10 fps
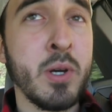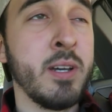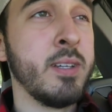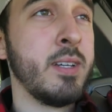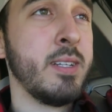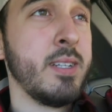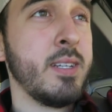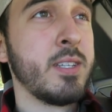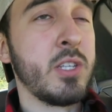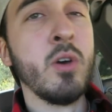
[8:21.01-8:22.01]
but
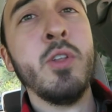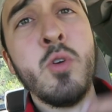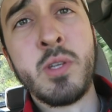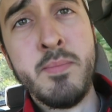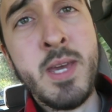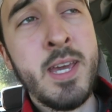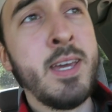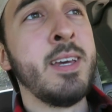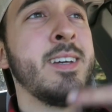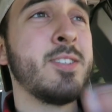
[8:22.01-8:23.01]
still new to me.